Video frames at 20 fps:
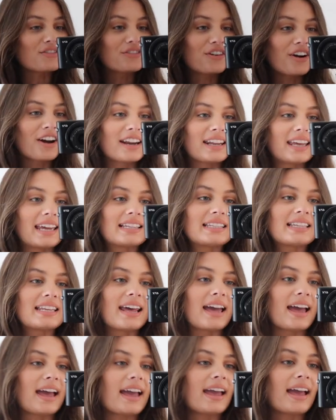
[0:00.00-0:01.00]
Friday
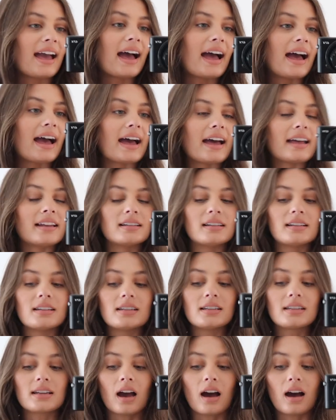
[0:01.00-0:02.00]
today
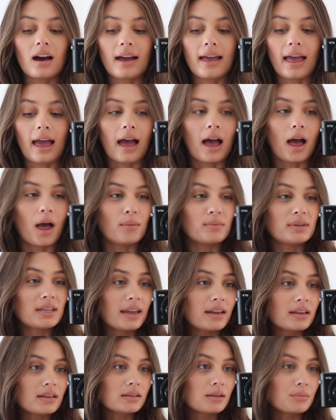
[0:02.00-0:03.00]
and I am
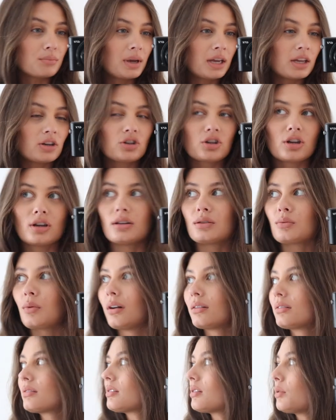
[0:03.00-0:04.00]
taking some pictures
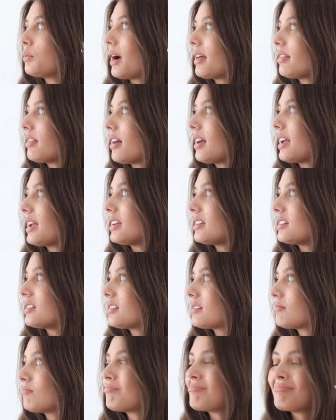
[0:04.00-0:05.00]
whilst the weather
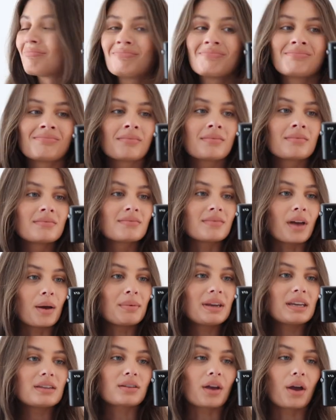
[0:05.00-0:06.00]
is, I
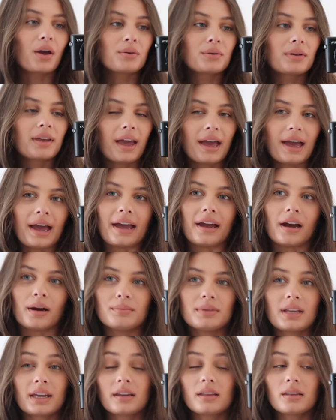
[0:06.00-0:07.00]
mean, it's okay.
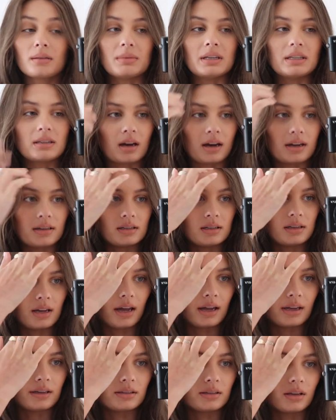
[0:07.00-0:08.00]
I'm taking them inside
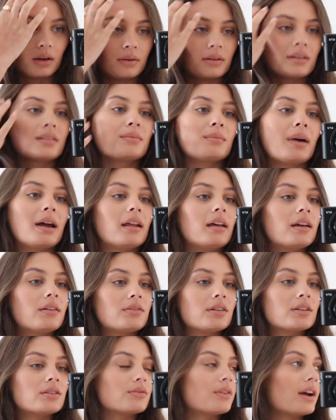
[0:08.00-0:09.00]
today, so it doesn't matter
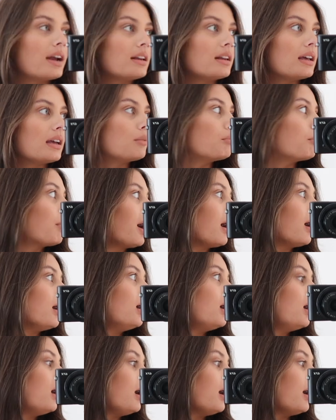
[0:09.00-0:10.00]
if it's raining, but
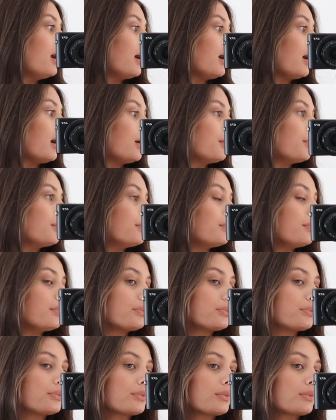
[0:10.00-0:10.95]
the